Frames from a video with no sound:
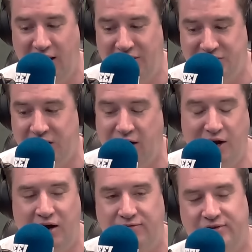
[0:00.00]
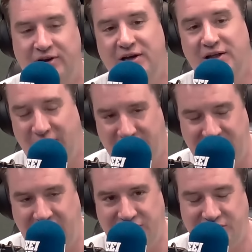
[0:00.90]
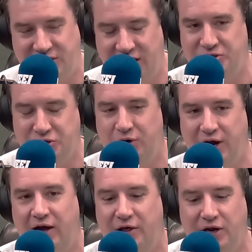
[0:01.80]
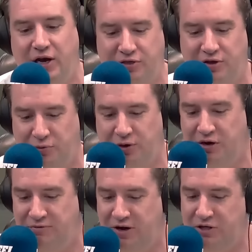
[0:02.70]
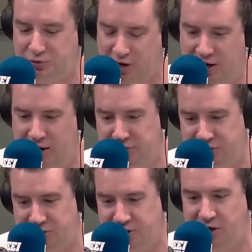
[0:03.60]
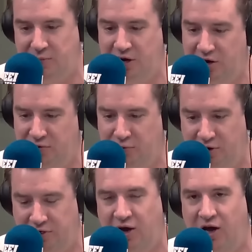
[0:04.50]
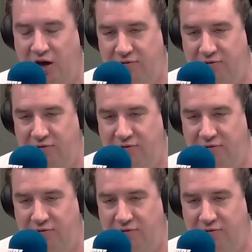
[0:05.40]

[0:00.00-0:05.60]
and it's not enough like that's that's the reality I think that we need to face right now is this team even with